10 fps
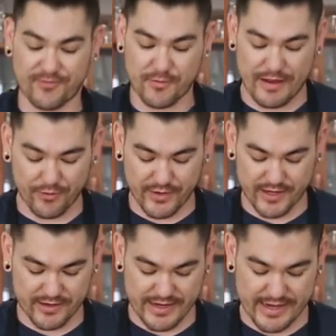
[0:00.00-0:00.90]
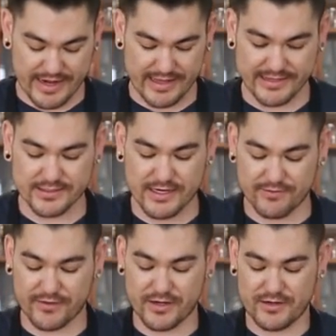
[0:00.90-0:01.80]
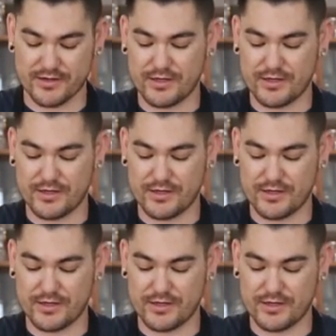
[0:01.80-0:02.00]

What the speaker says: for about a week, and I like to cover it